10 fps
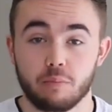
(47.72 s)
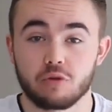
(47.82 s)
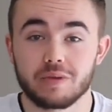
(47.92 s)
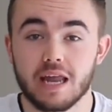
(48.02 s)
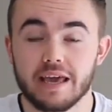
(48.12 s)
I'm
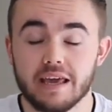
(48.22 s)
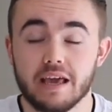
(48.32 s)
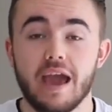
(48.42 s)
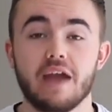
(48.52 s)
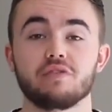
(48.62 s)
gonna be
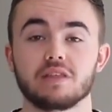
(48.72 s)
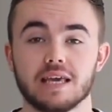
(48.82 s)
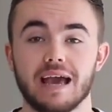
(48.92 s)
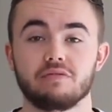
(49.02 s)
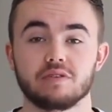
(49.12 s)
laying
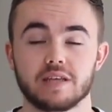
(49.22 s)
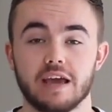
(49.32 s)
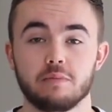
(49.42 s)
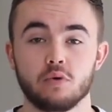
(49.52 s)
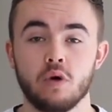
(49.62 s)
everything out on the
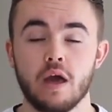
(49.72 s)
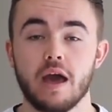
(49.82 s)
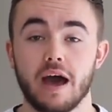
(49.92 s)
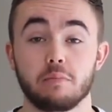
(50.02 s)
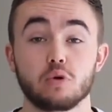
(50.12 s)
table.
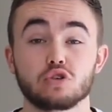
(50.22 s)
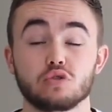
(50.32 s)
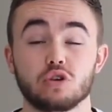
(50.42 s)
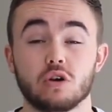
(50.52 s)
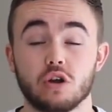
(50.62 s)
And I'm also
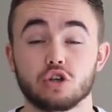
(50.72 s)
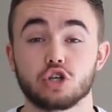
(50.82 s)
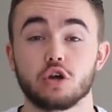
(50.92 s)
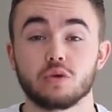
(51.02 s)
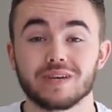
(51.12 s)
gonna
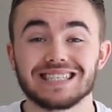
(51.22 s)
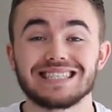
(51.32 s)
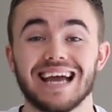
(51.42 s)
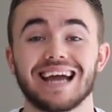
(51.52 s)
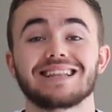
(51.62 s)
show you
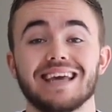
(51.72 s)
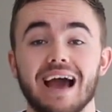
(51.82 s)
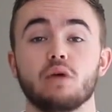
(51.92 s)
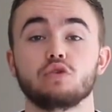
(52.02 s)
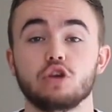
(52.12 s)
exactly
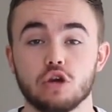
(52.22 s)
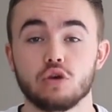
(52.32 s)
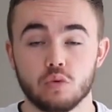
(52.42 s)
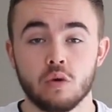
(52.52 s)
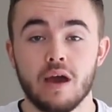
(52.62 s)
how
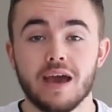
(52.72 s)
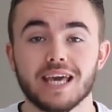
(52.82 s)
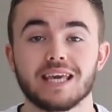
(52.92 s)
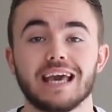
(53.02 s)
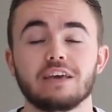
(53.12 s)
you
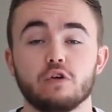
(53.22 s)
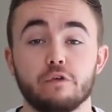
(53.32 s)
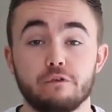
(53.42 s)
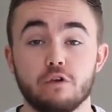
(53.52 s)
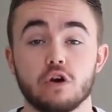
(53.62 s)
can get your
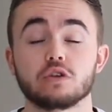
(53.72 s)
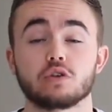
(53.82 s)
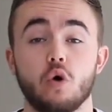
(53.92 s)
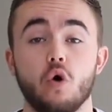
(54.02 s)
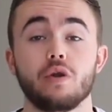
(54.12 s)

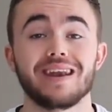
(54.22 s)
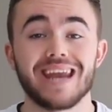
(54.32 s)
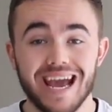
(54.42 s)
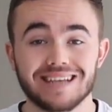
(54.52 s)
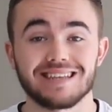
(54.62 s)
first or
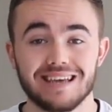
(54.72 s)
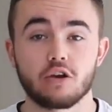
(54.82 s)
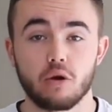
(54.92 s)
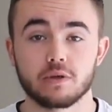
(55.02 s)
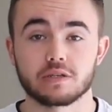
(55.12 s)
next
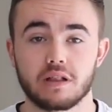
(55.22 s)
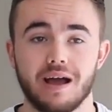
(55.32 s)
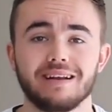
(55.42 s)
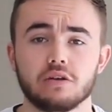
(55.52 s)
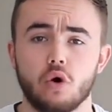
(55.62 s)
e-commerce
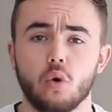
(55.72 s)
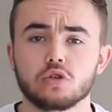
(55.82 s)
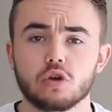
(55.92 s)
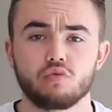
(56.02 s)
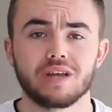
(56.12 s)
client, and
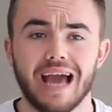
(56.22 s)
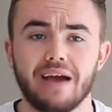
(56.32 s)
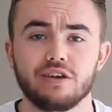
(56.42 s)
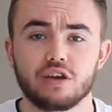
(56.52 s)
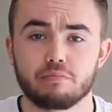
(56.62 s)
also really
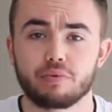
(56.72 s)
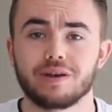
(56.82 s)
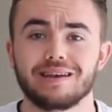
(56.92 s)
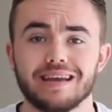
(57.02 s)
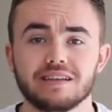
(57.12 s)
how you can
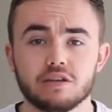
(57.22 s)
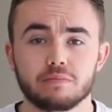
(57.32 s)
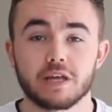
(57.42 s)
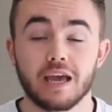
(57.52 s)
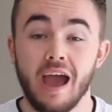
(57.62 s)

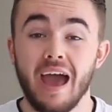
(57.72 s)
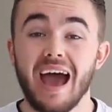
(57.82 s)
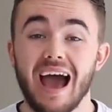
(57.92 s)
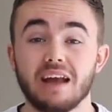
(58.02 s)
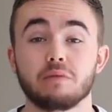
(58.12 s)
predictably
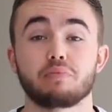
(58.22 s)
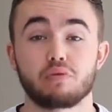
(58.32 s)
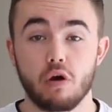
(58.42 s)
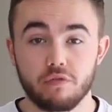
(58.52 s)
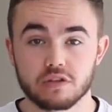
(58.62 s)
and
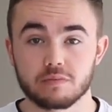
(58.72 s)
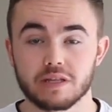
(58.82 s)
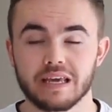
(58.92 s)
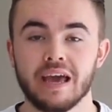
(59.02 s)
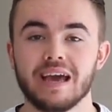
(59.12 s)

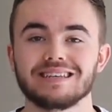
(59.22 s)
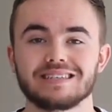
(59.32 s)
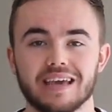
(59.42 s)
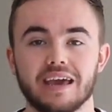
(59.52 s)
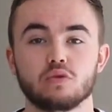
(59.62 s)
profitably
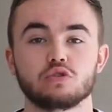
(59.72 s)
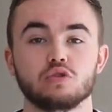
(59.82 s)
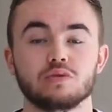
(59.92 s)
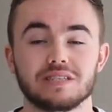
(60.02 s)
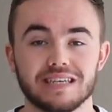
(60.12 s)
scale
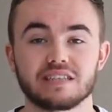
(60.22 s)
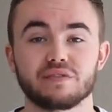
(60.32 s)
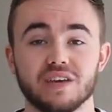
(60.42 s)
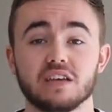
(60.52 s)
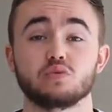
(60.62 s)
to 6
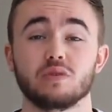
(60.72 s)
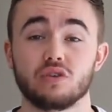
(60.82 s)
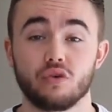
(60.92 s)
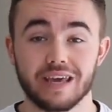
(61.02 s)
figures with your